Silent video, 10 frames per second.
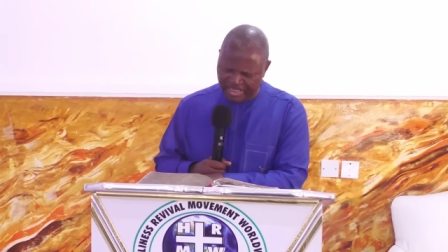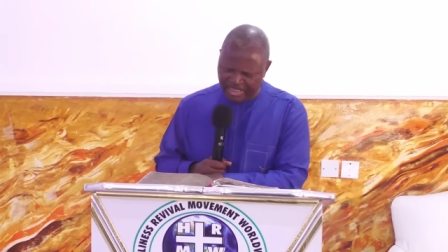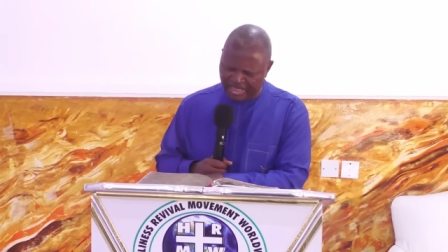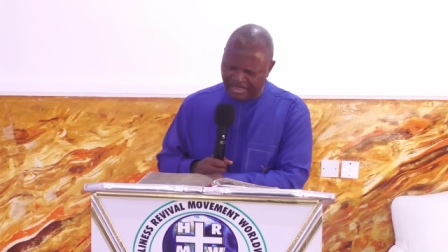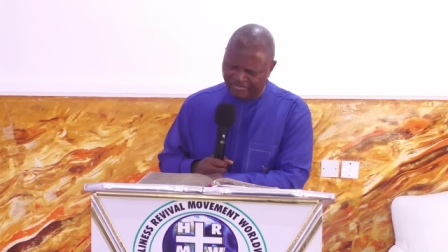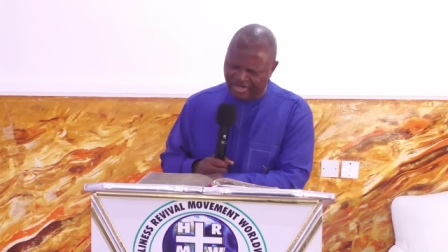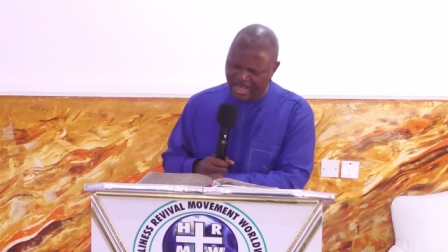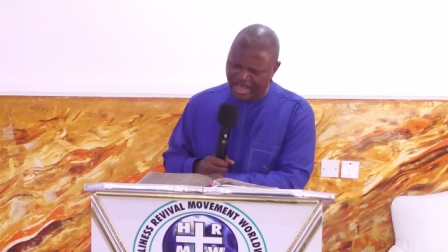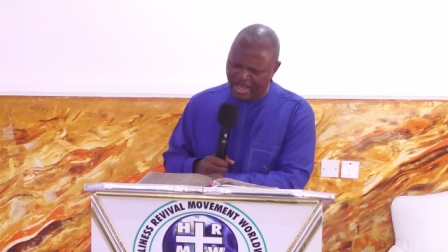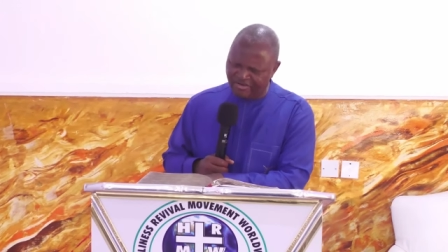If there
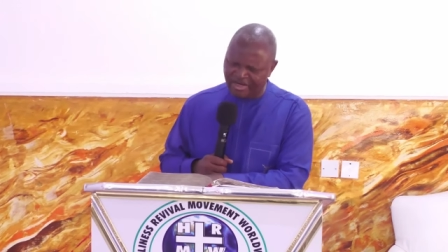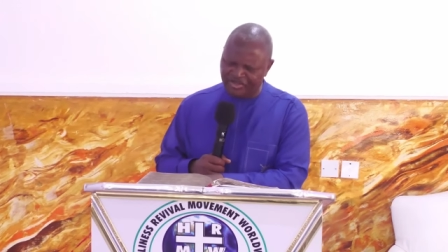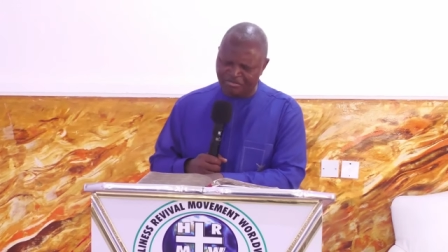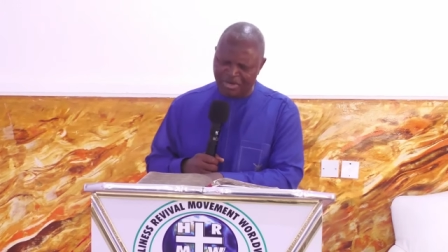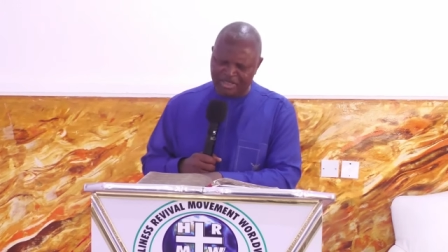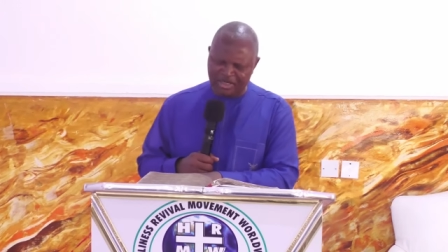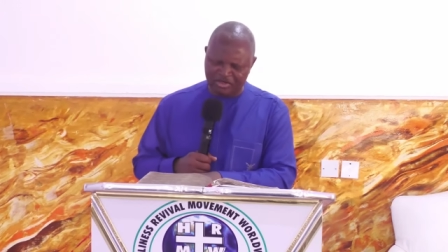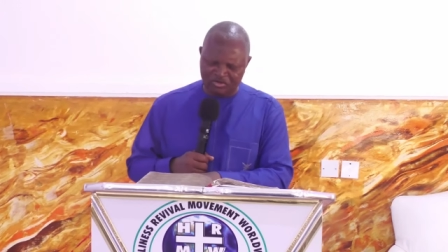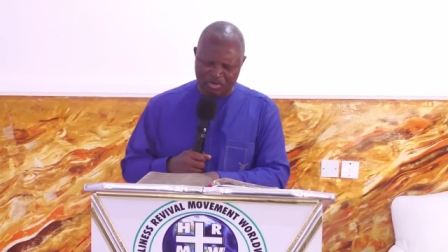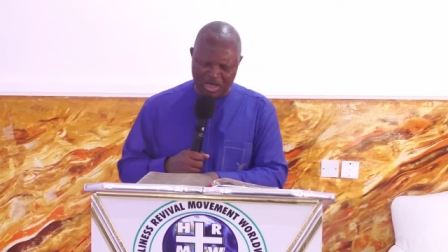arise a matter
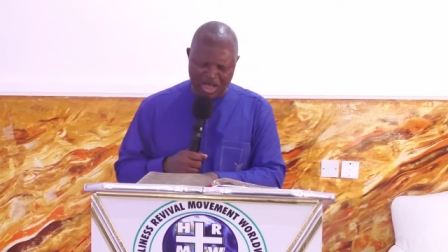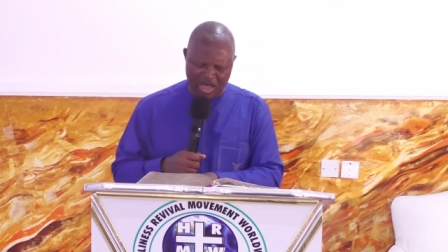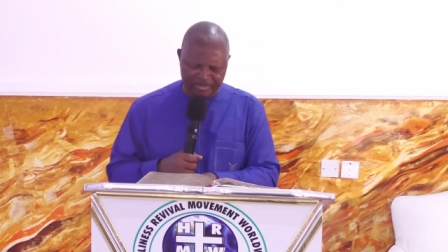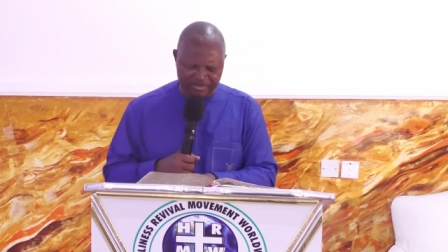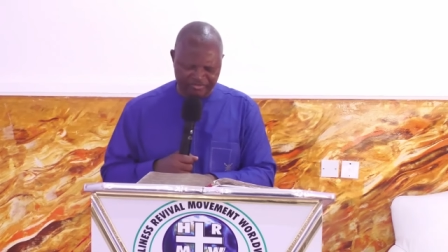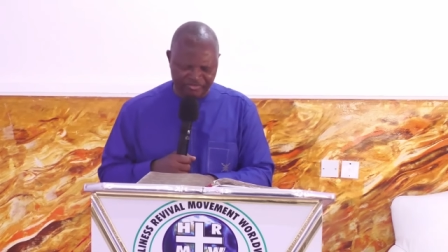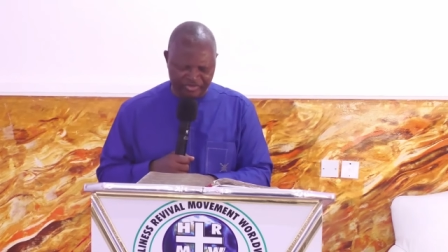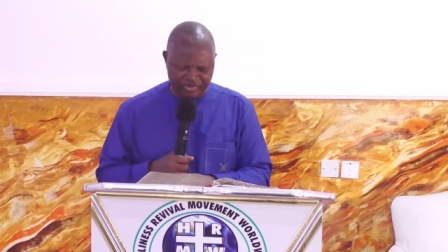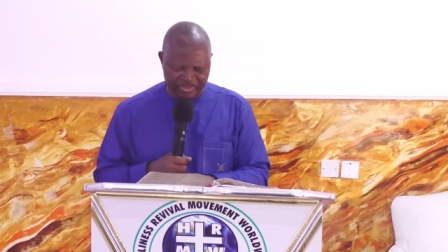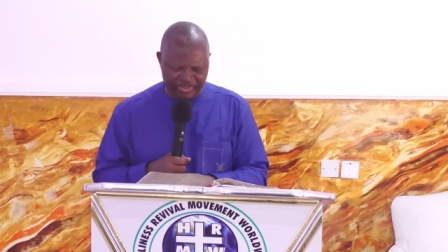too hard for
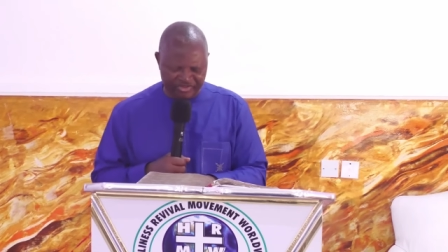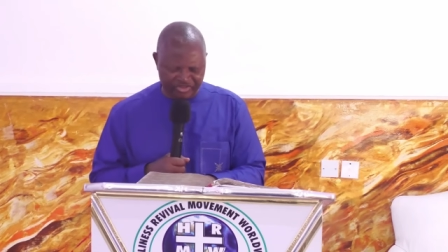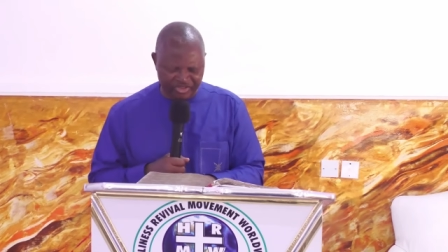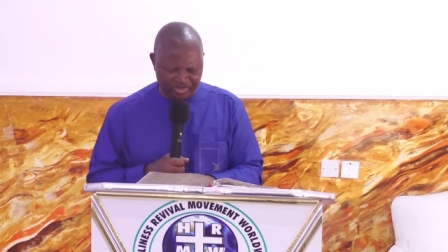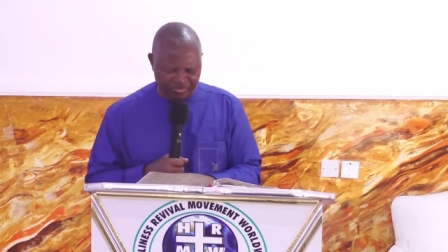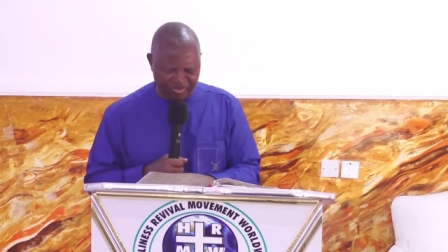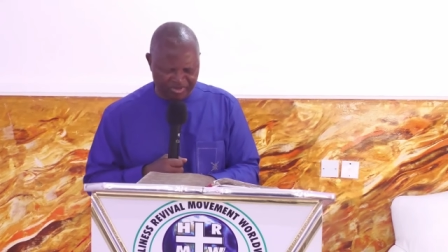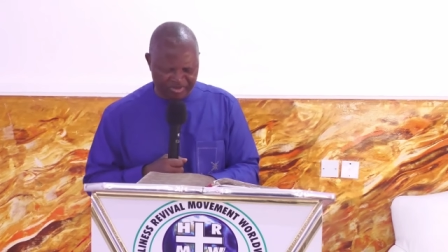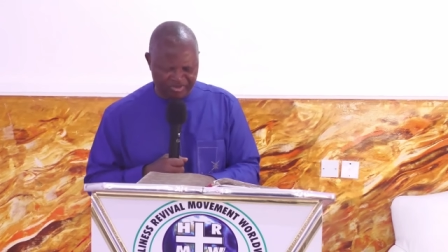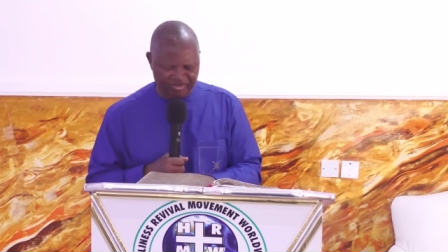thee in judgment,
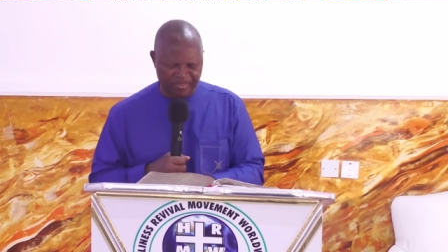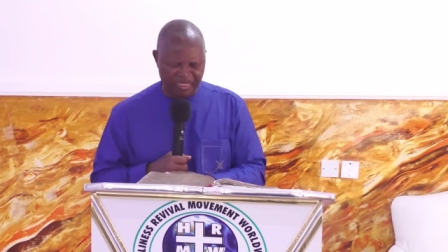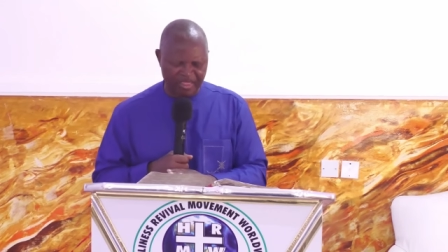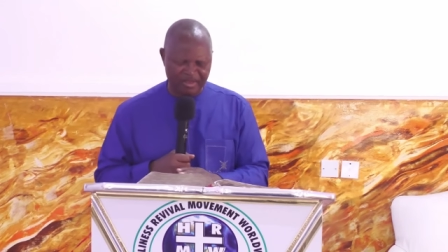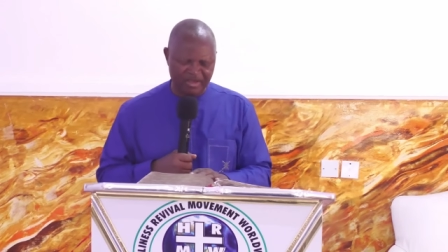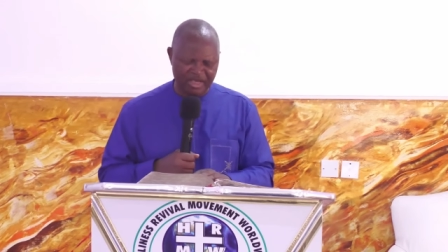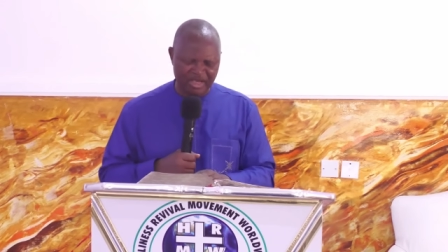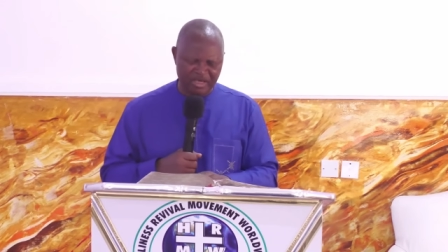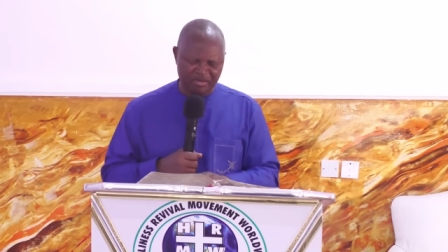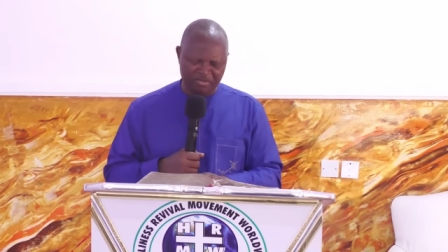
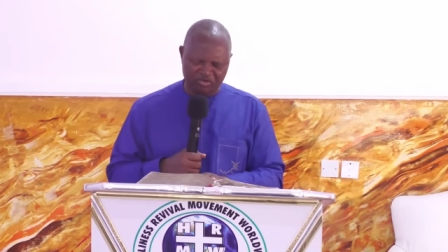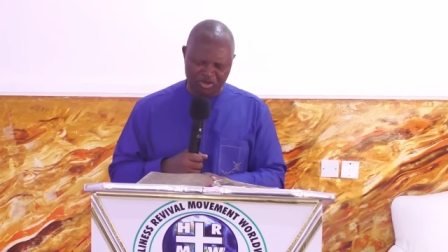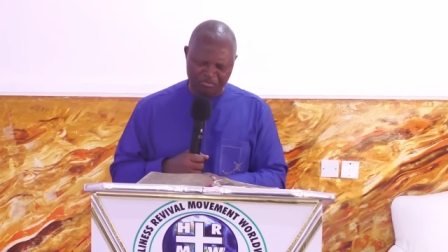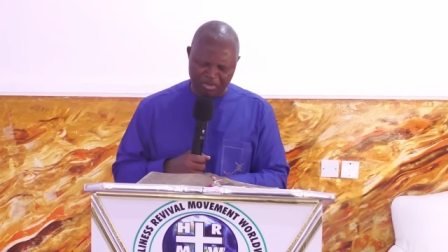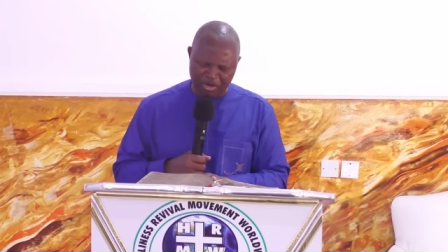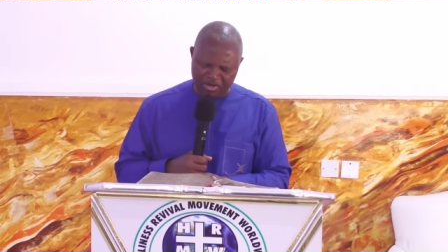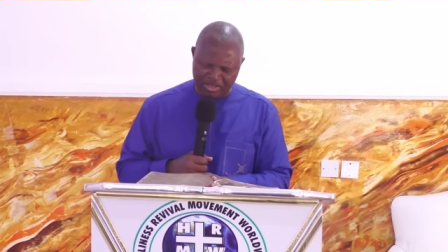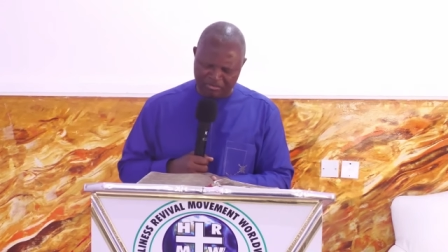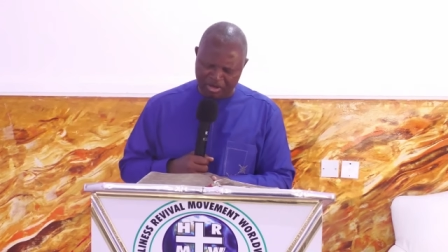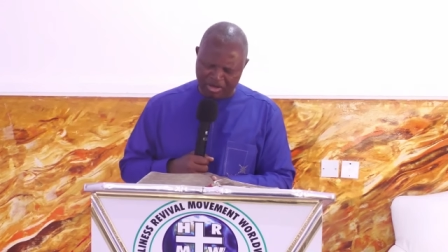between blood and
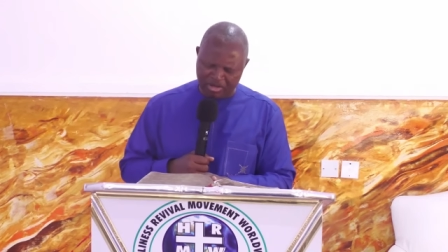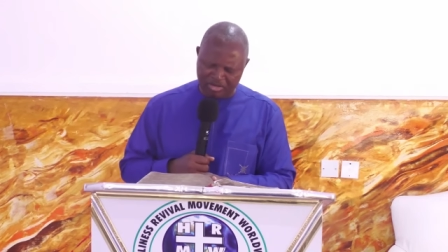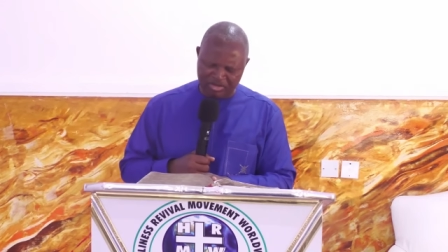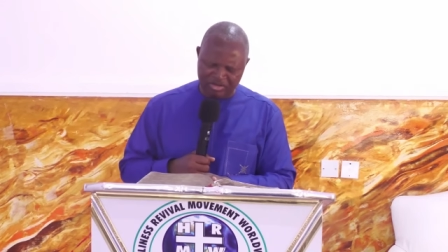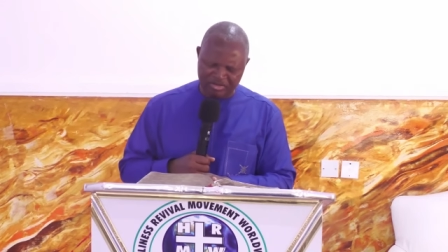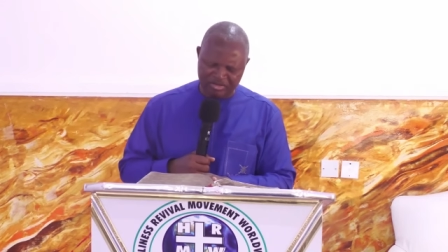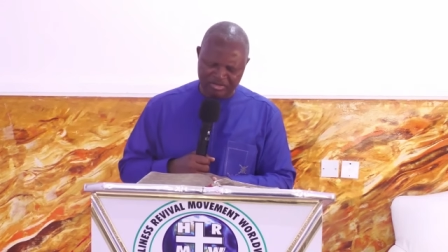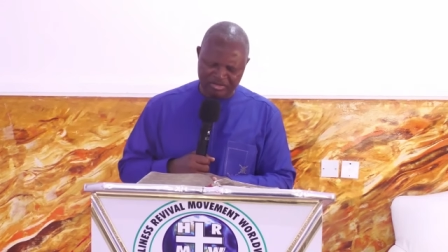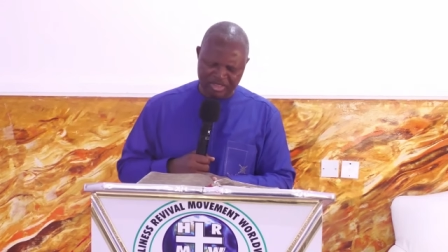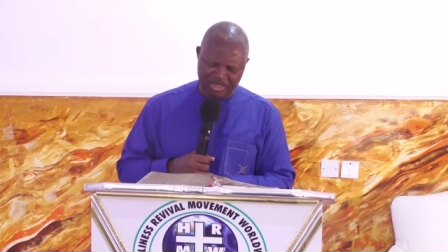blood,
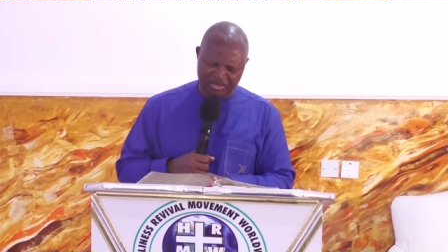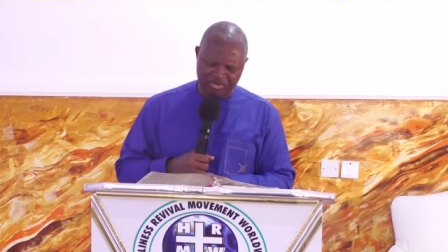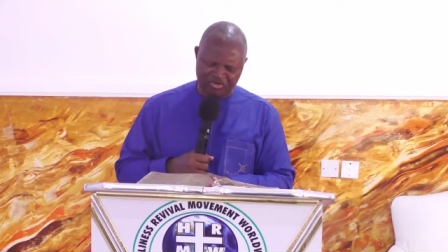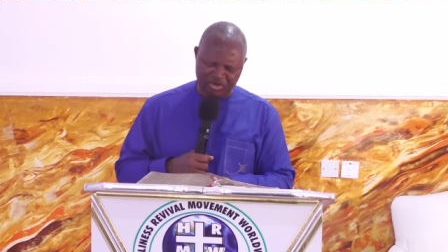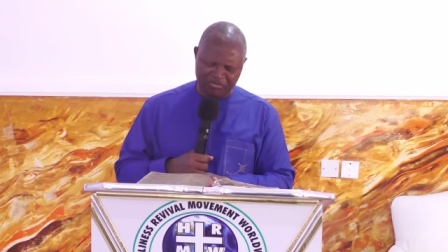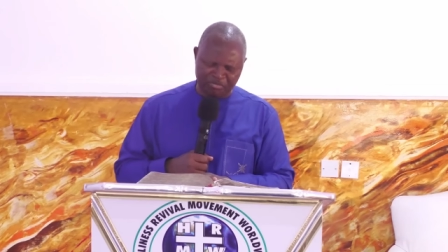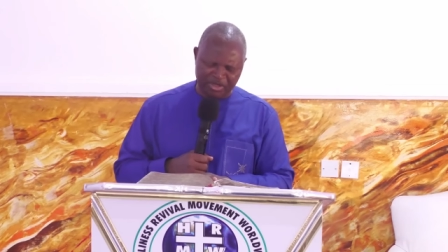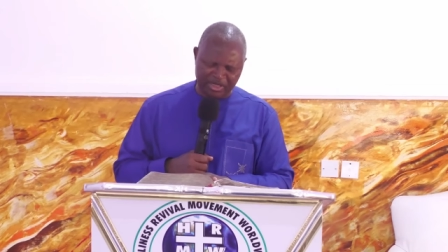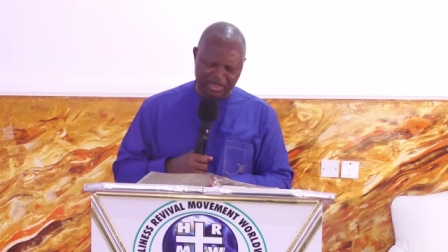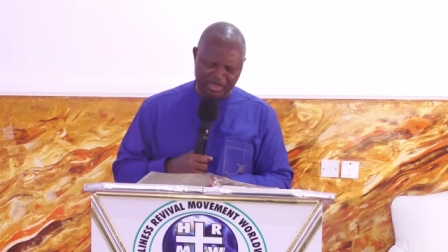between
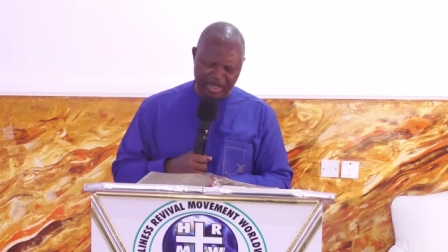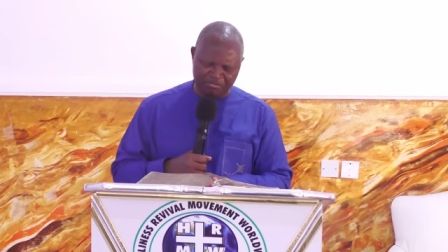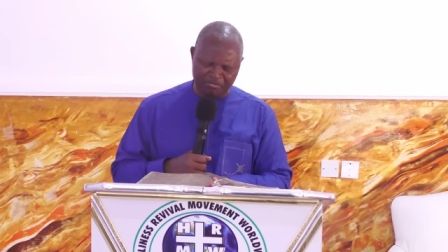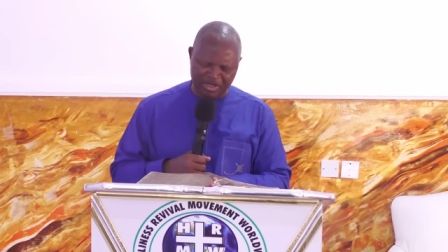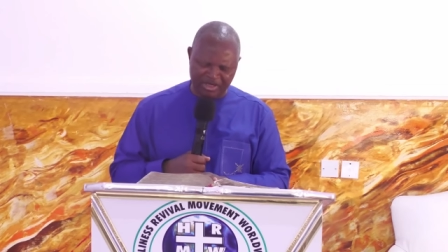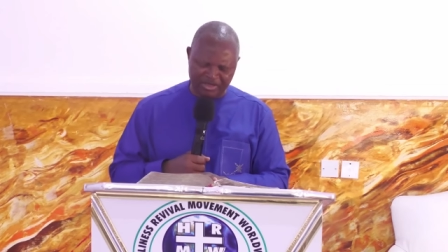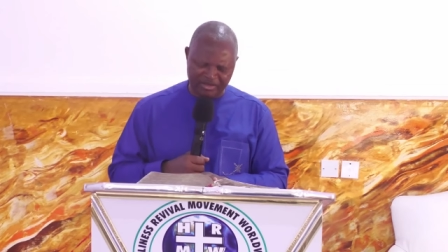plea and plea,